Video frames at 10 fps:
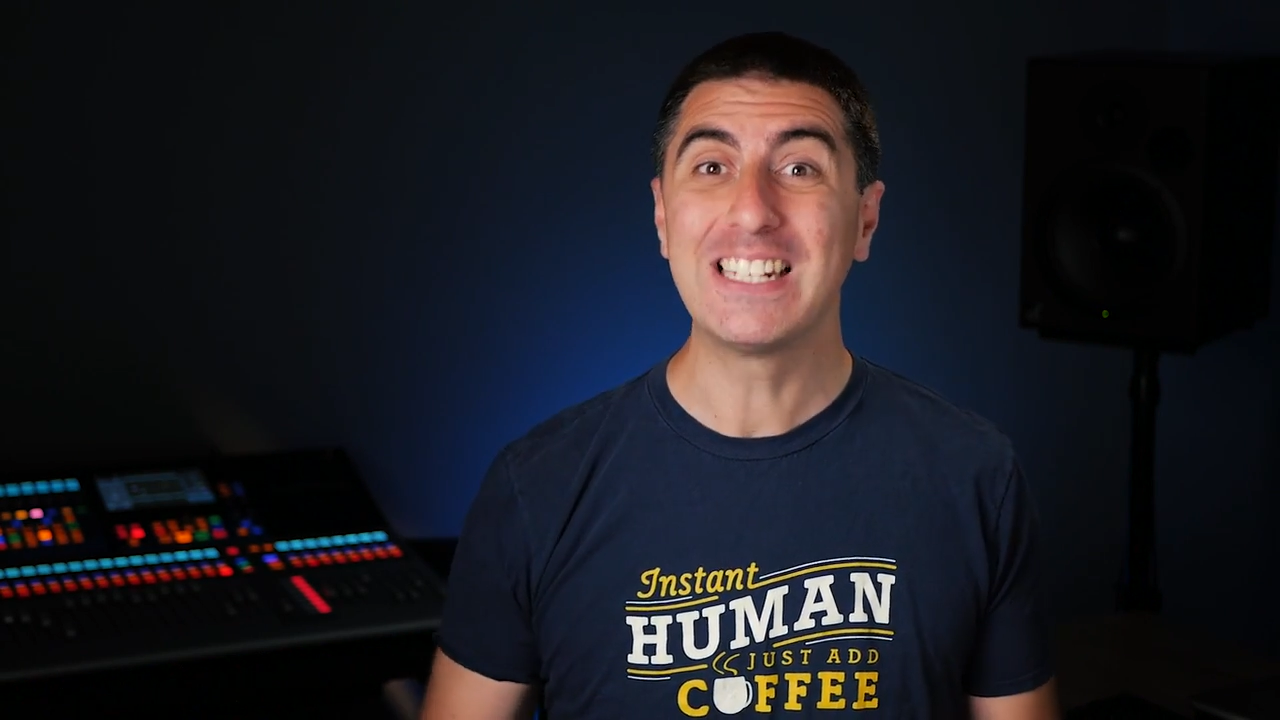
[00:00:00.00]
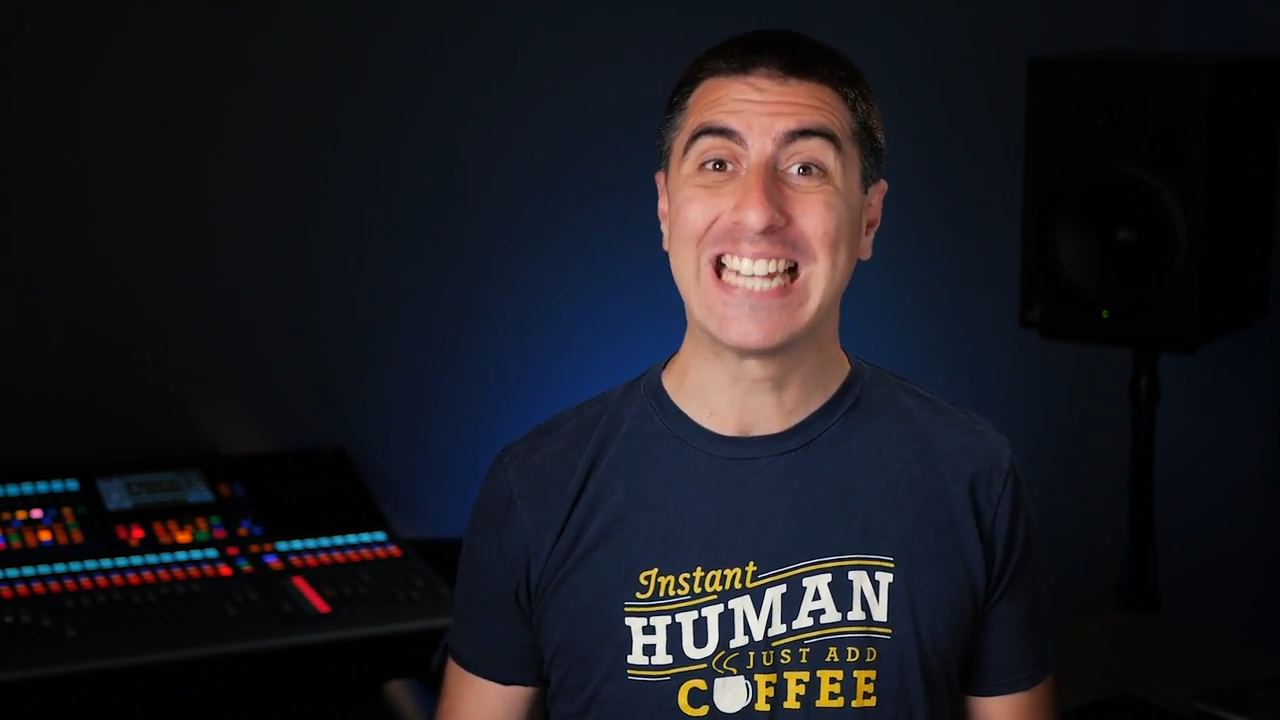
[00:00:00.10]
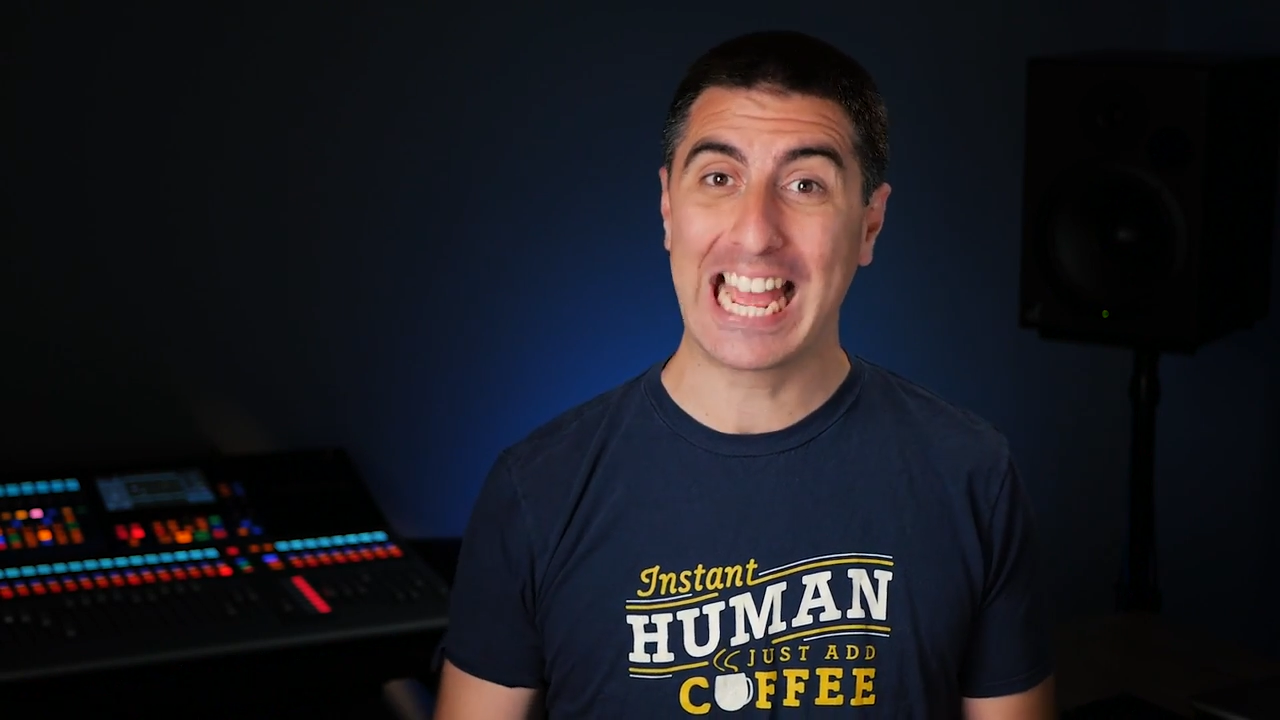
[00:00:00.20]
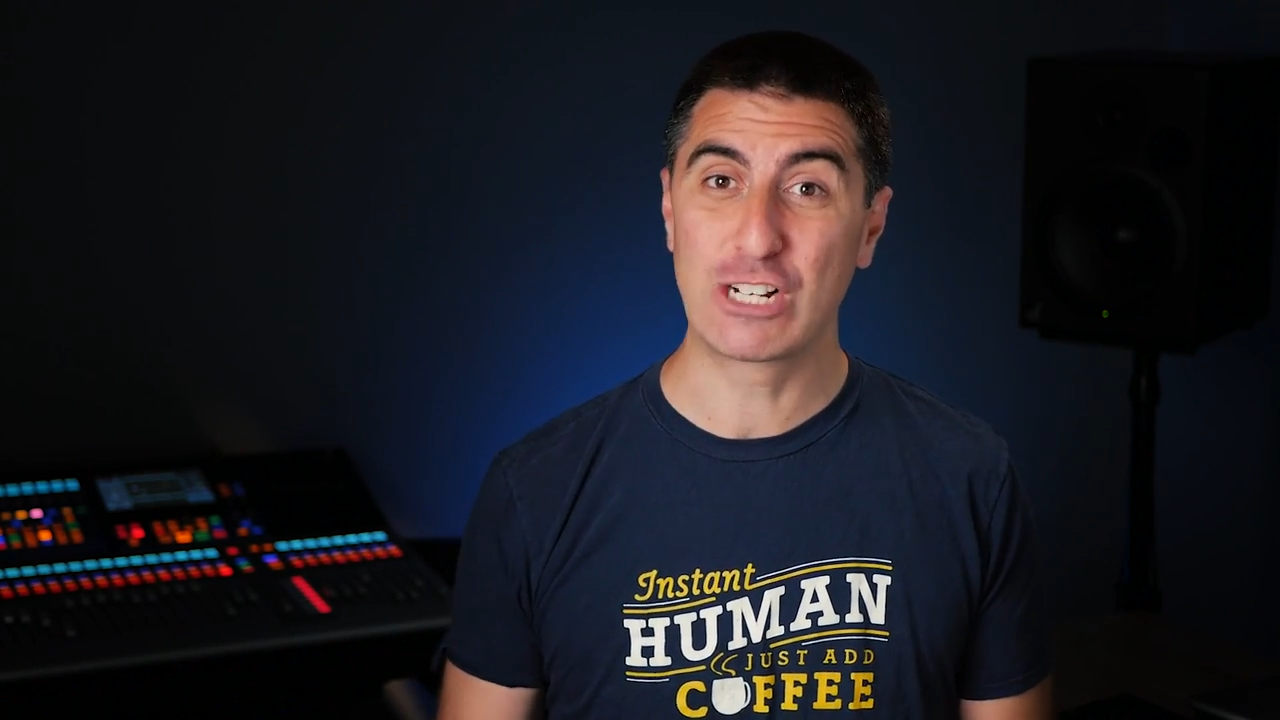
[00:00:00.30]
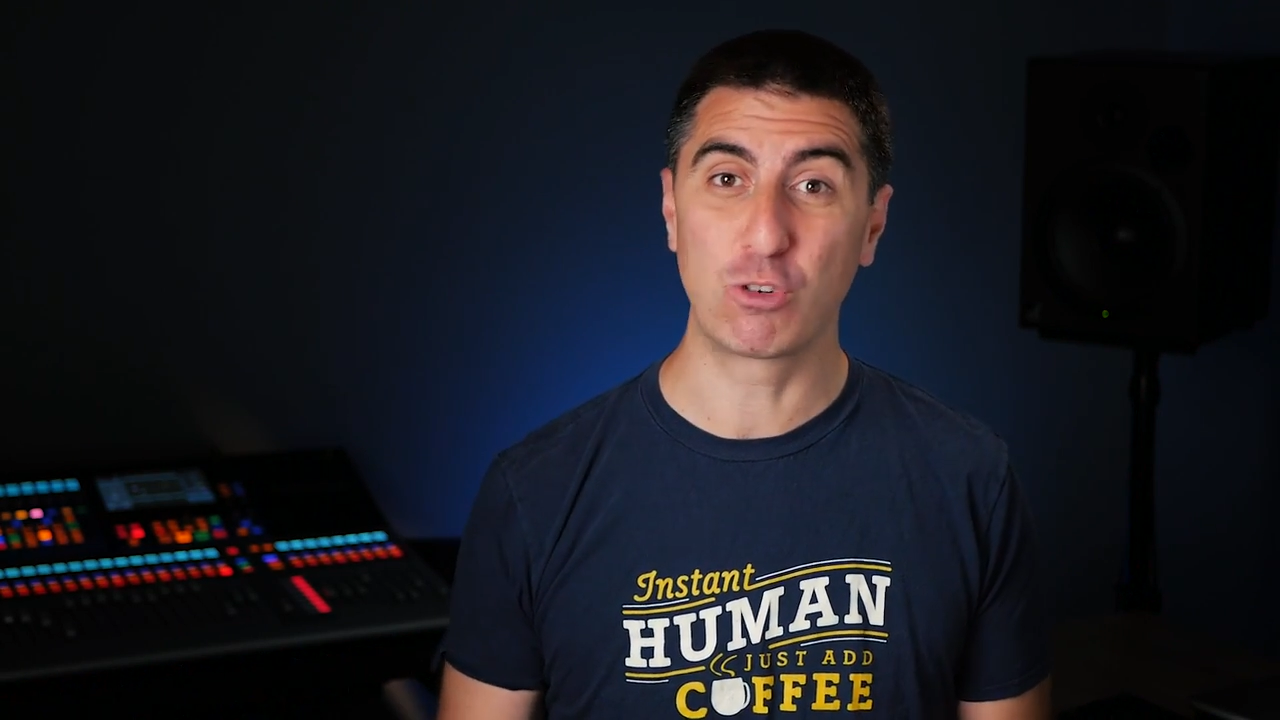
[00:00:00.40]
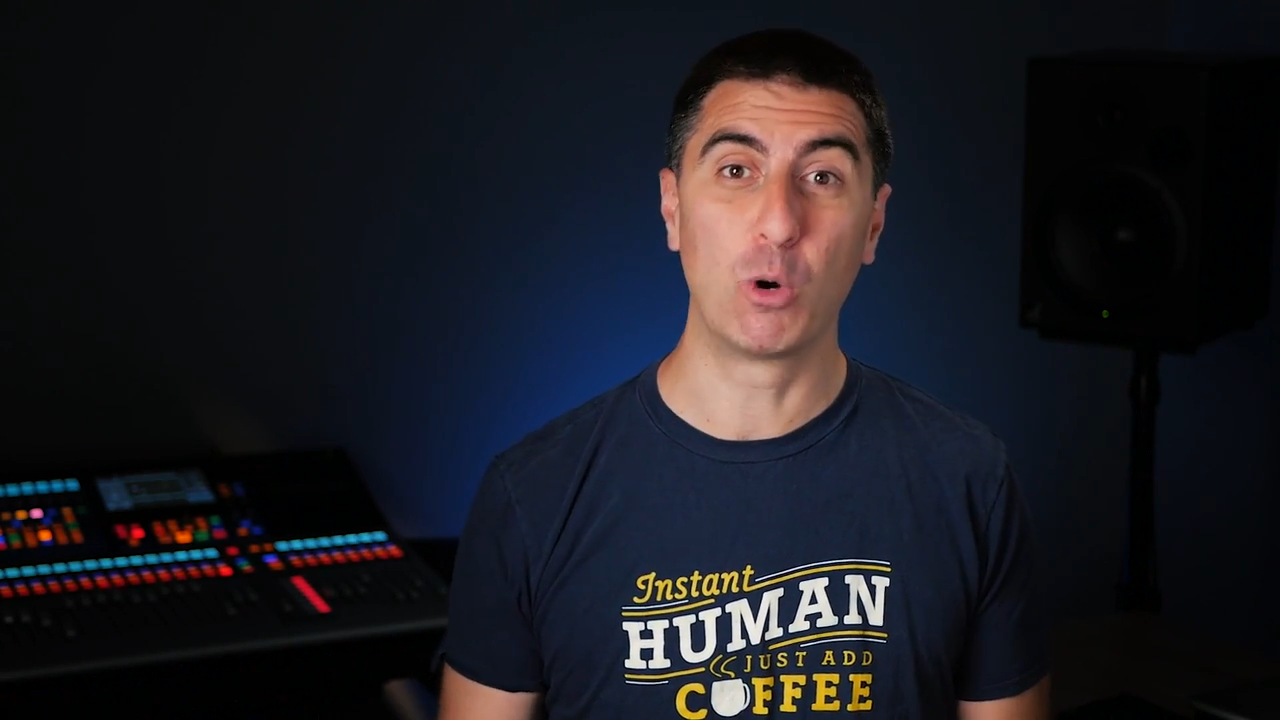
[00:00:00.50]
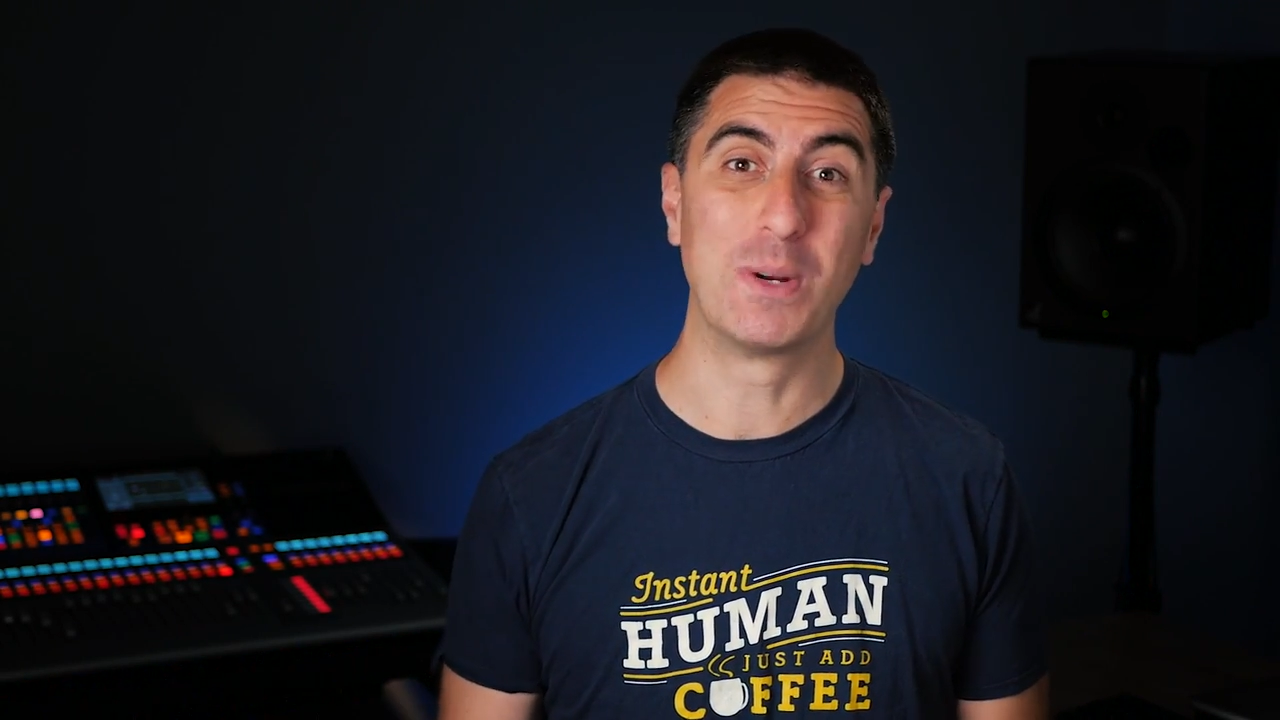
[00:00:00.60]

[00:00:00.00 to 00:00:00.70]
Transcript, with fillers: natural